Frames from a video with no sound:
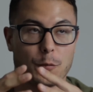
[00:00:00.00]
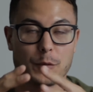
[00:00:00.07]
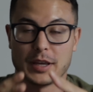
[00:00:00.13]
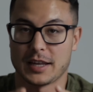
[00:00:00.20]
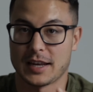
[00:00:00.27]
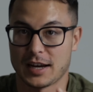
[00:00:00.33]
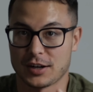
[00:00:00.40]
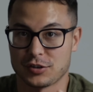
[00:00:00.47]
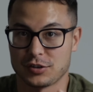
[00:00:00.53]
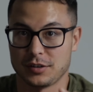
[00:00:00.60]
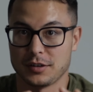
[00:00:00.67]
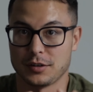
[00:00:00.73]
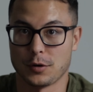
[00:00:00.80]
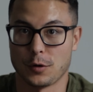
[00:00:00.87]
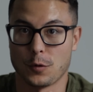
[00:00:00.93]
We can
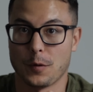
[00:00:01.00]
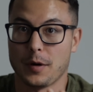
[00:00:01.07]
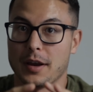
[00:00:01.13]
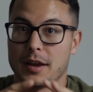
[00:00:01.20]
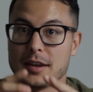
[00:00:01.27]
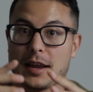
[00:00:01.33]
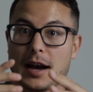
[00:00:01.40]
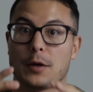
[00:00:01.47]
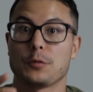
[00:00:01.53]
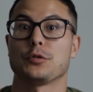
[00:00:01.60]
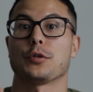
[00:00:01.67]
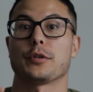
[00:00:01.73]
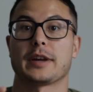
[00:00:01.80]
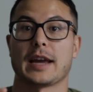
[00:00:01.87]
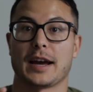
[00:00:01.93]
actually go in
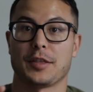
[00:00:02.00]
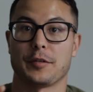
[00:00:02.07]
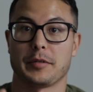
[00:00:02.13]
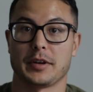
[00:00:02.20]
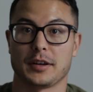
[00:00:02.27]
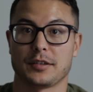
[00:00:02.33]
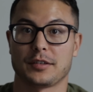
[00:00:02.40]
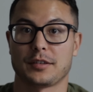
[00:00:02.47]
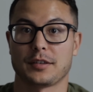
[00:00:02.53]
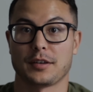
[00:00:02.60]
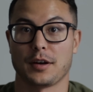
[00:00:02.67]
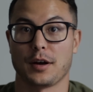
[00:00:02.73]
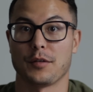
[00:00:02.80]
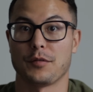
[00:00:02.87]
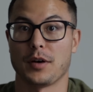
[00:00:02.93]
outdoor gatherings
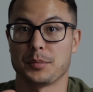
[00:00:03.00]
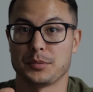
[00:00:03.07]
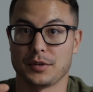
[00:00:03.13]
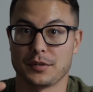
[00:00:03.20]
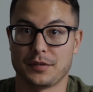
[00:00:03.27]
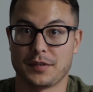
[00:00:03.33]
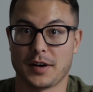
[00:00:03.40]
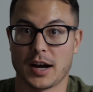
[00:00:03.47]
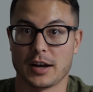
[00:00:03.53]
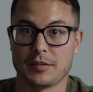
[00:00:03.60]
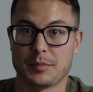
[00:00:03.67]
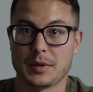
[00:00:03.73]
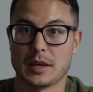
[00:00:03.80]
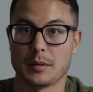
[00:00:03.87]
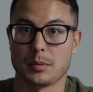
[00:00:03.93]
of up to
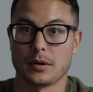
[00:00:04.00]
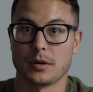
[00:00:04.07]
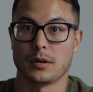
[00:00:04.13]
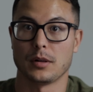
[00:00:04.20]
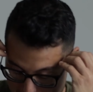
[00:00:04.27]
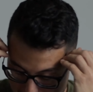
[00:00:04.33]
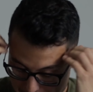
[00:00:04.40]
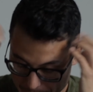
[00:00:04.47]
5 people.